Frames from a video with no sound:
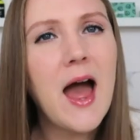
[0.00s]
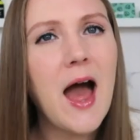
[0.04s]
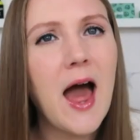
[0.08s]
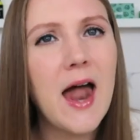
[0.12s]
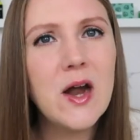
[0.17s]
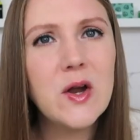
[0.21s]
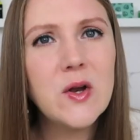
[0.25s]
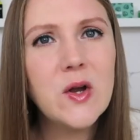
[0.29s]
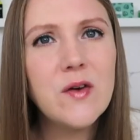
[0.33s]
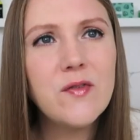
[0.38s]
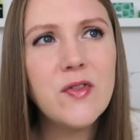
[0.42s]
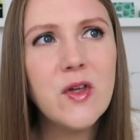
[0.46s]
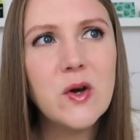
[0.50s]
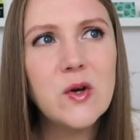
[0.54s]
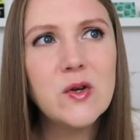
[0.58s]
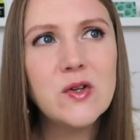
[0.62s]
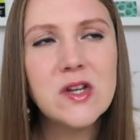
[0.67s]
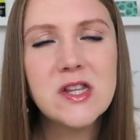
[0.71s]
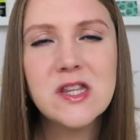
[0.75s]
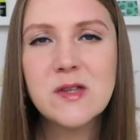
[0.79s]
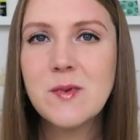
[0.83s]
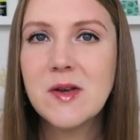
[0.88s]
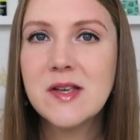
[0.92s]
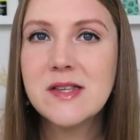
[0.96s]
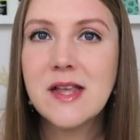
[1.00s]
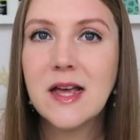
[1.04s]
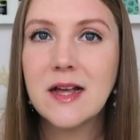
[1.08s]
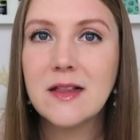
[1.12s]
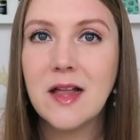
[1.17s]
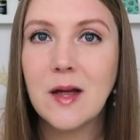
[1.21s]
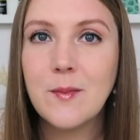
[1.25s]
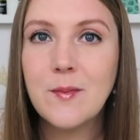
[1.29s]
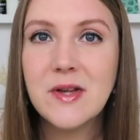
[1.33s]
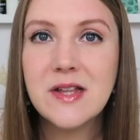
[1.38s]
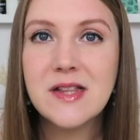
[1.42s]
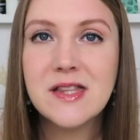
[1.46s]
I don't know if the ocean smells like
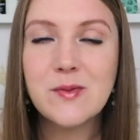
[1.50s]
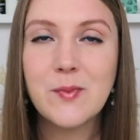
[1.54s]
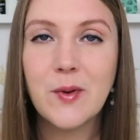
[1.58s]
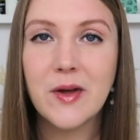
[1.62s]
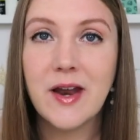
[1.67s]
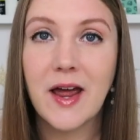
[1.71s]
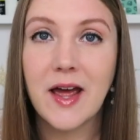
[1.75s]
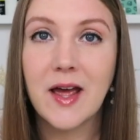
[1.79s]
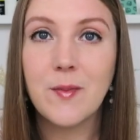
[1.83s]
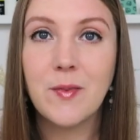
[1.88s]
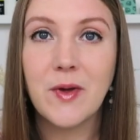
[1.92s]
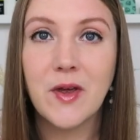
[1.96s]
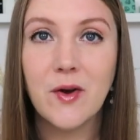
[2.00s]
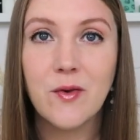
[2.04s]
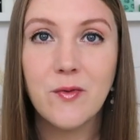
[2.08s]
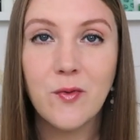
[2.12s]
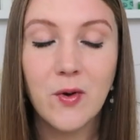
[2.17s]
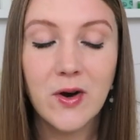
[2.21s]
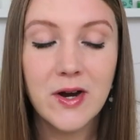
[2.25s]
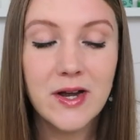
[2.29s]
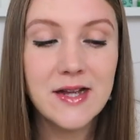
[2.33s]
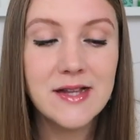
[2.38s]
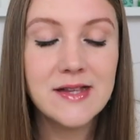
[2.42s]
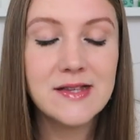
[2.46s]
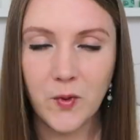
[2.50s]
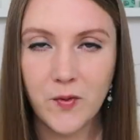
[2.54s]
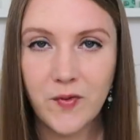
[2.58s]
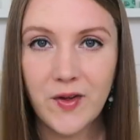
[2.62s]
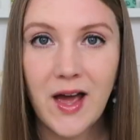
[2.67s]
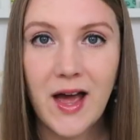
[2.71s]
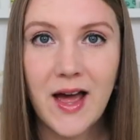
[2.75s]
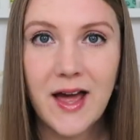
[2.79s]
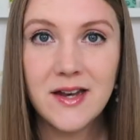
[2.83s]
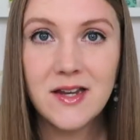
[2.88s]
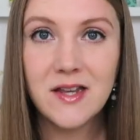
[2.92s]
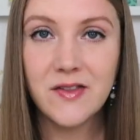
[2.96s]
lemons, but I am here for it.
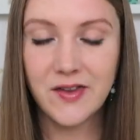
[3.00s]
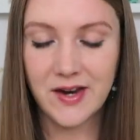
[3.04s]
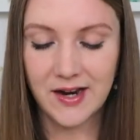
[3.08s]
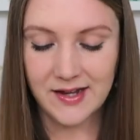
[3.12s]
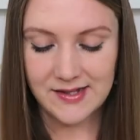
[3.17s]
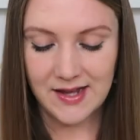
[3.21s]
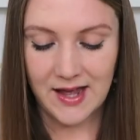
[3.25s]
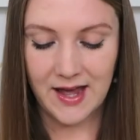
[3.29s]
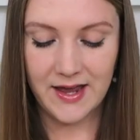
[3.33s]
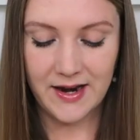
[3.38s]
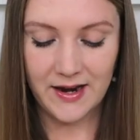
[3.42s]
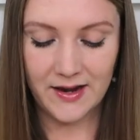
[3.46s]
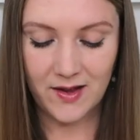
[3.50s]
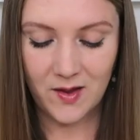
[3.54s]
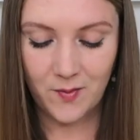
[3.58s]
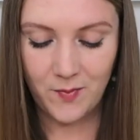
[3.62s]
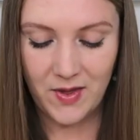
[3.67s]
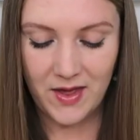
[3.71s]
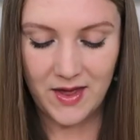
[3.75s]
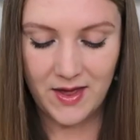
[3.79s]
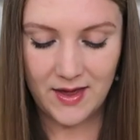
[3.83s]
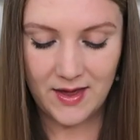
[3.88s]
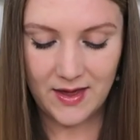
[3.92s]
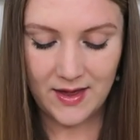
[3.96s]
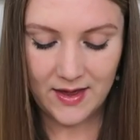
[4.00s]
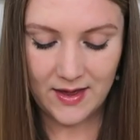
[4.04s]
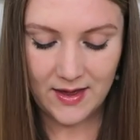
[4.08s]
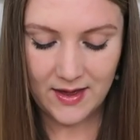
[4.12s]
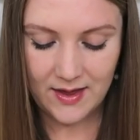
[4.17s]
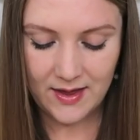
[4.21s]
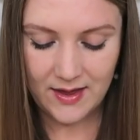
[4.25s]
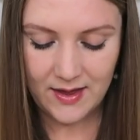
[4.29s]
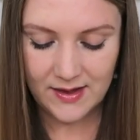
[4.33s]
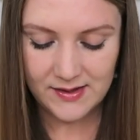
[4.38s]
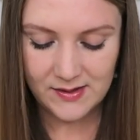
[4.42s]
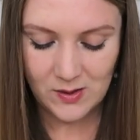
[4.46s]
Moving on to the next item
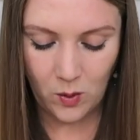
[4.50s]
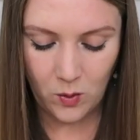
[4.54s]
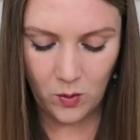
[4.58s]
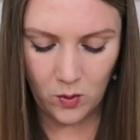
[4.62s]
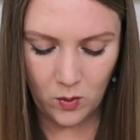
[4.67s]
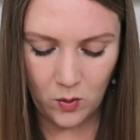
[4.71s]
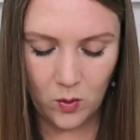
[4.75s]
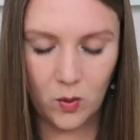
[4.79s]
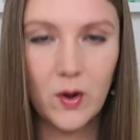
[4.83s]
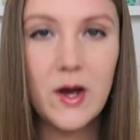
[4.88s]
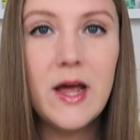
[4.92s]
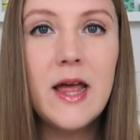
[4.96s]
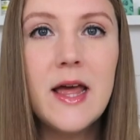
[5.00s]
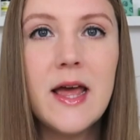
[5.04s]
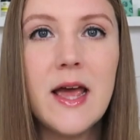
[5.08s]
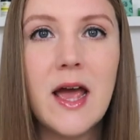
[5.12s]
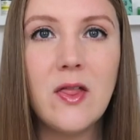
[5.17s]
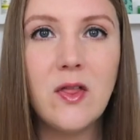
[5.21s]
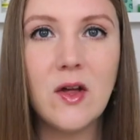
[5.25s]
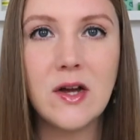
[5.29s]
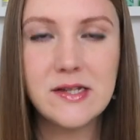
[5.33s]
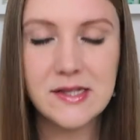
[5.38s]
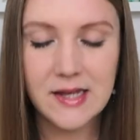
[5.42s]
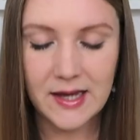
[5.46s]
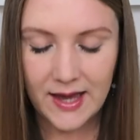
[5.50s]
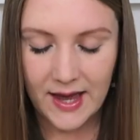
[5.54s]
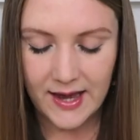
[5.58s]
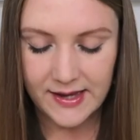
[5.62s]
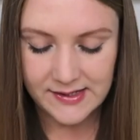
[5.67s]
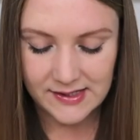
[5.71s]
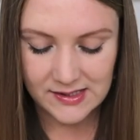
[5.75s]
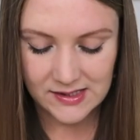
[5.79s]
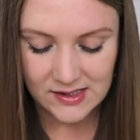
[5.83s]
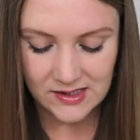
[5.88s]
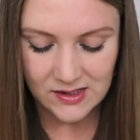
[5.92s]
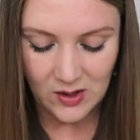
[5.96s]
is, oh, it looks like a
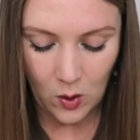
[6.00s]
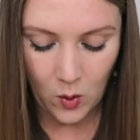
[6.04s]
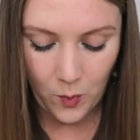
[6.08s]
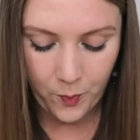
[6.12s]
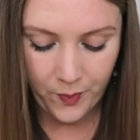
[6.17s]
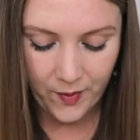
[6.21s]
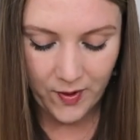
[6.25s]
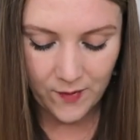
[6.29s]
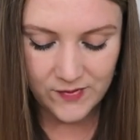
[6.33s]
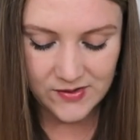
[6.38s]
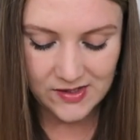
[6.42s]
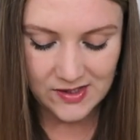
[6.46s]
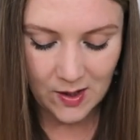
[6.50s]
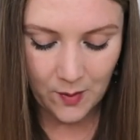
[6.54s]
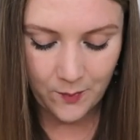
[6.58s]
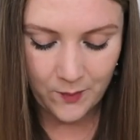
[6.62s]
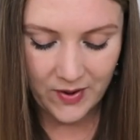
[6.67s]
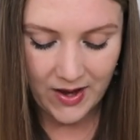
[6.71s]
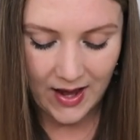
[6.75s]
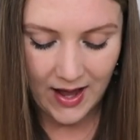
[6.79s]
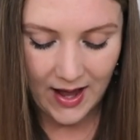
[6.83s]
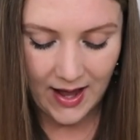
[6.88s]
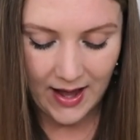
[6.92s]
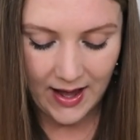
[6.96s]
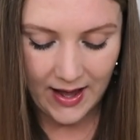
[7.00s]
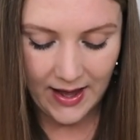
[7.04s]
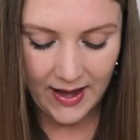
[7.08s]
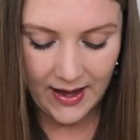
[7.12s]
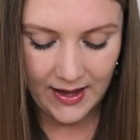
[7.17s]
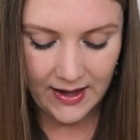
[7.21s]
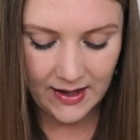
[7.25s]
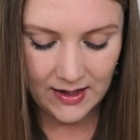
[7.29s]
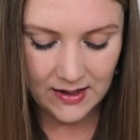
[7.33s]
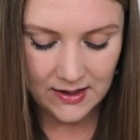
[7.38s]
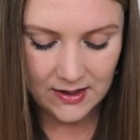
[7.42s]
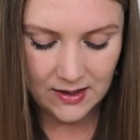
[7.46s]
soap of some
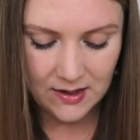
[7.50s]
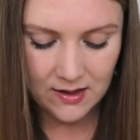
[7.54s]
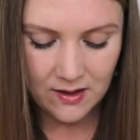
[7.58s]
kind.